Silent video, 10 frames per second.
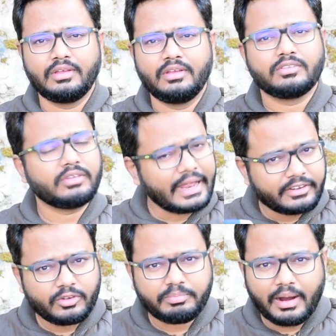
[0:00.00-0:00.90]
So
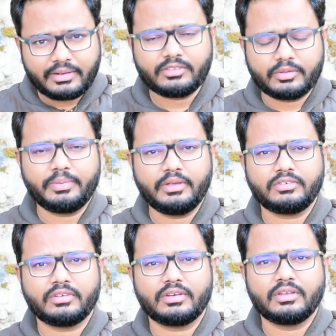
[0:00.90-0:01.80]
active
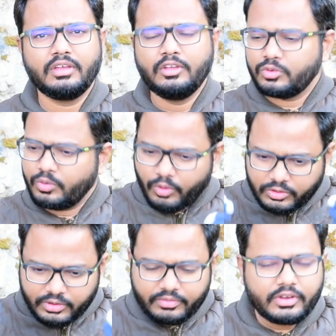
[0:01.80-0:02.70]
participation,
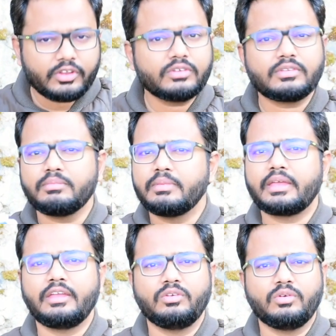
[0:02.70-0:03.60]
watching videos and
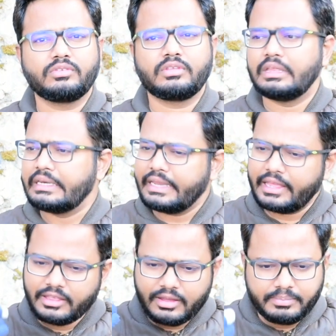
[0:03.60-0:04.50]
making notes,
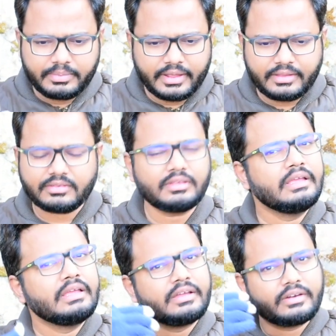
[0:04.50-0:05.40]
taking up tests,
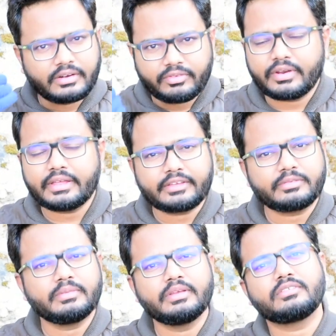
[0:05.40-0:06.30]
referring
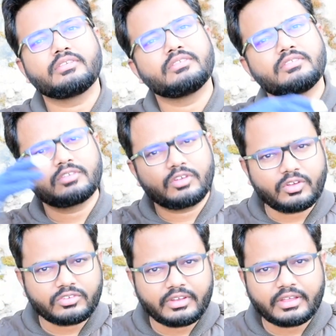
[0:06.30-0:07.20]
explanations,
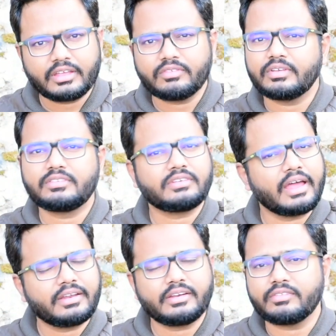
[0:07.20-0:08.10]
cross-checking with
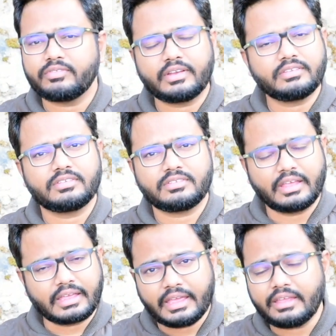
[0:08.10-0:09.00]
standard references
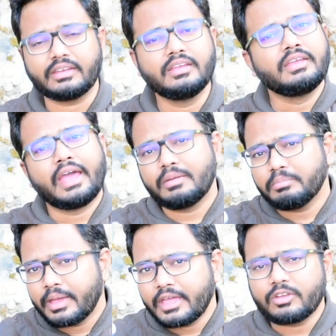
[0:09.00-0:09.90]
again, and
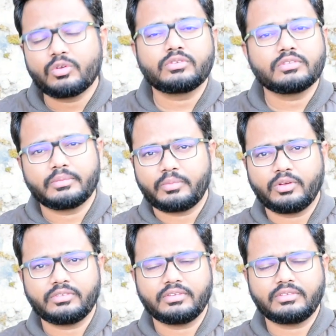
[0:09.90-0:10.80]
making notes in the process.